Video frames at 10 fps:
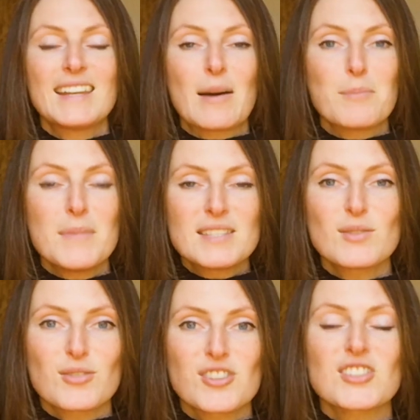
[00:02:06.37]
Now,
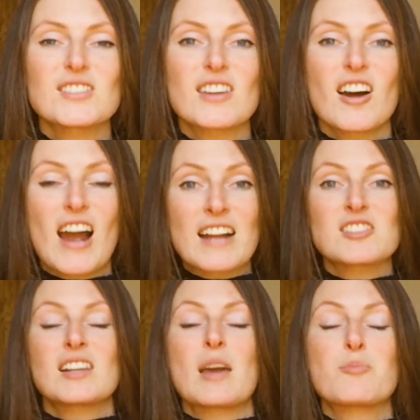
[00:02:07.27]
mistle thrushes are
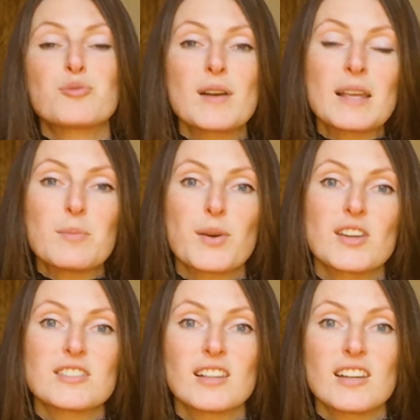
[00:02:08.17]
actually a brilliant
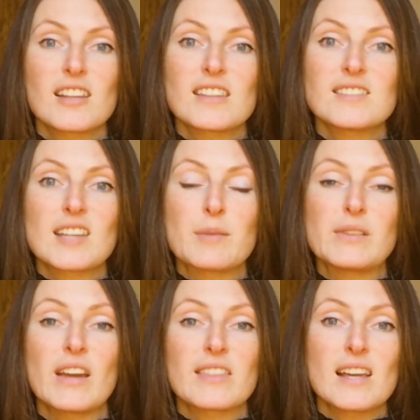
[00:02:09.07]
bird to learn at this time of year,